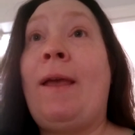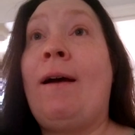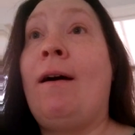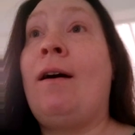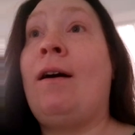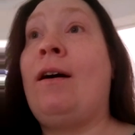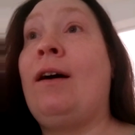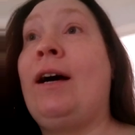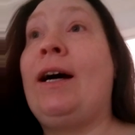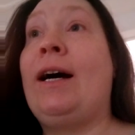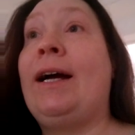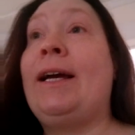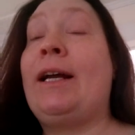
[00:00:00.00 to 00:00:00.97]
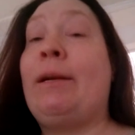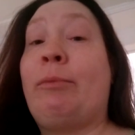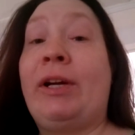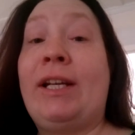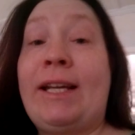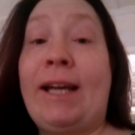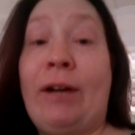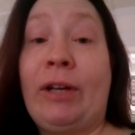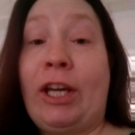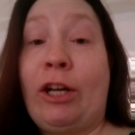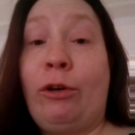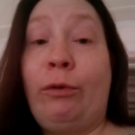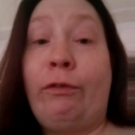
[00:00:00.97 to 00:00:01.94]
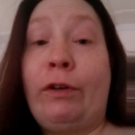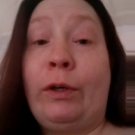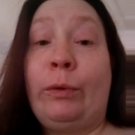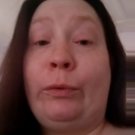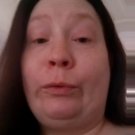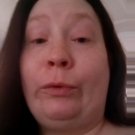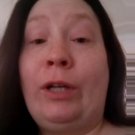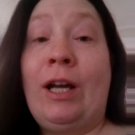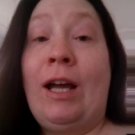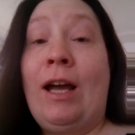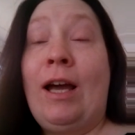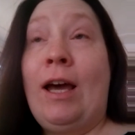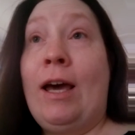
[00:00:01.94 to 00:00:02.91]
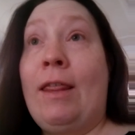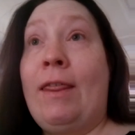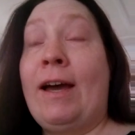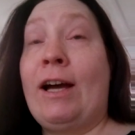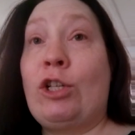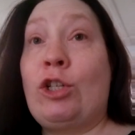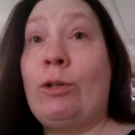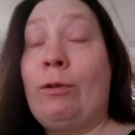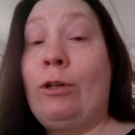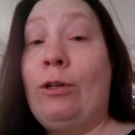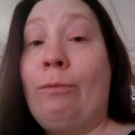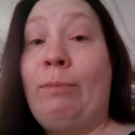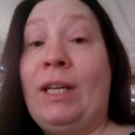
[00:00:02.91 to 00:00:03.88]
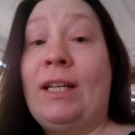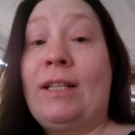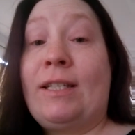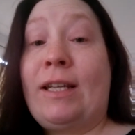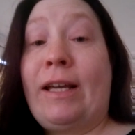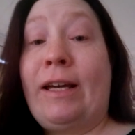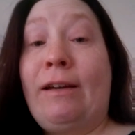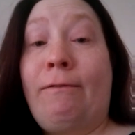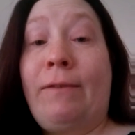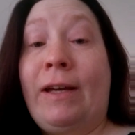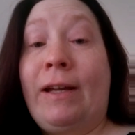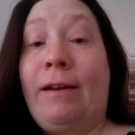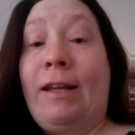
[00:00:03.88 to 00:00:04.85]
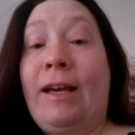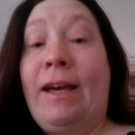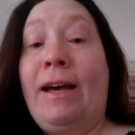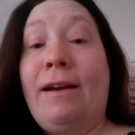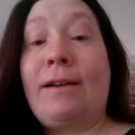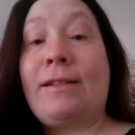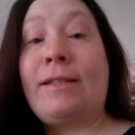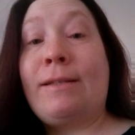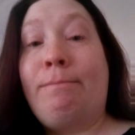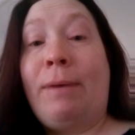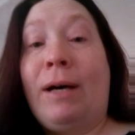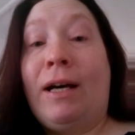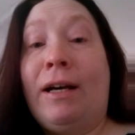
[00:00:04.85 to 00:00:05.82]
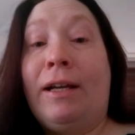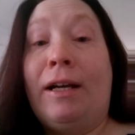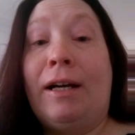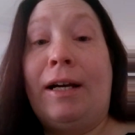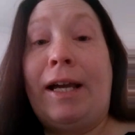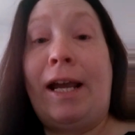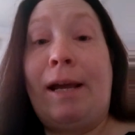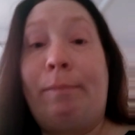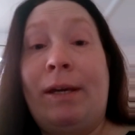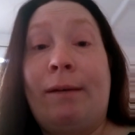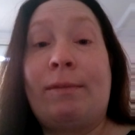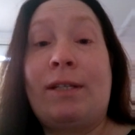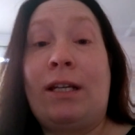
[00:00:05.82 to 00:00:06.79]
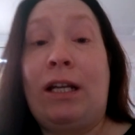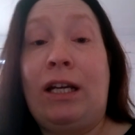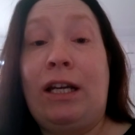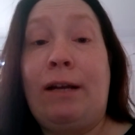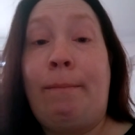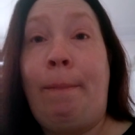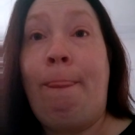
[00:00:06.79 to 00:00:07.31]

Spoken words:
I had a breakdown and get a new phone that should be in today, FedEx, by 8 p.m. tonight.